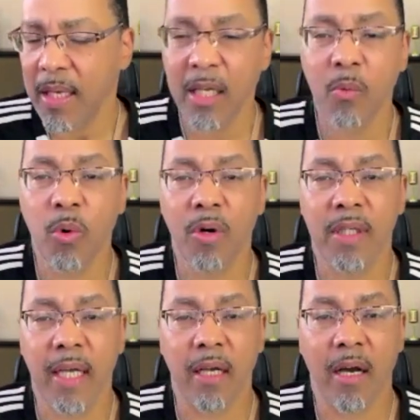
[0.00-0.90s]
And the
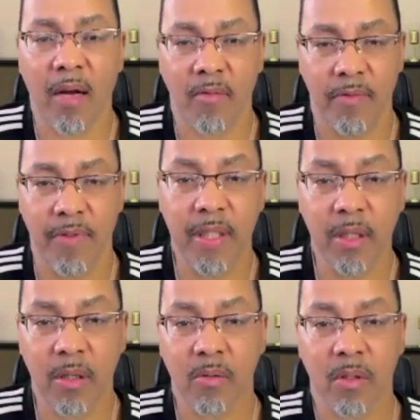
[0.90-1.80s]
word that God
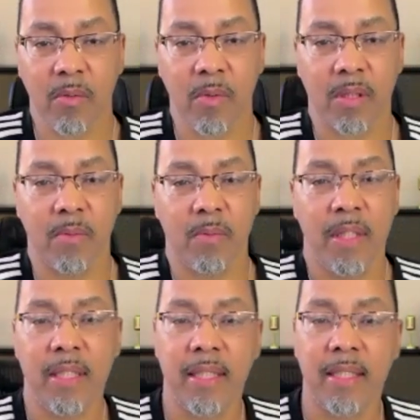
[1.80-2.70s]
revealed, which
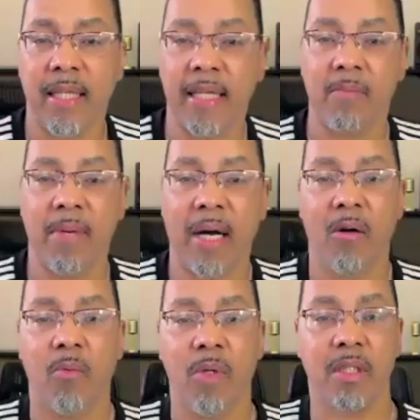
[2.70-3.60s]
we didn't think
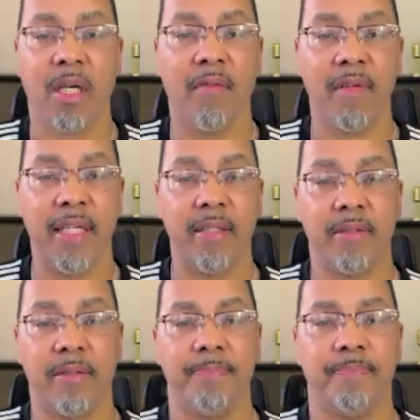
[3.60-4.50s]
about, was covenant.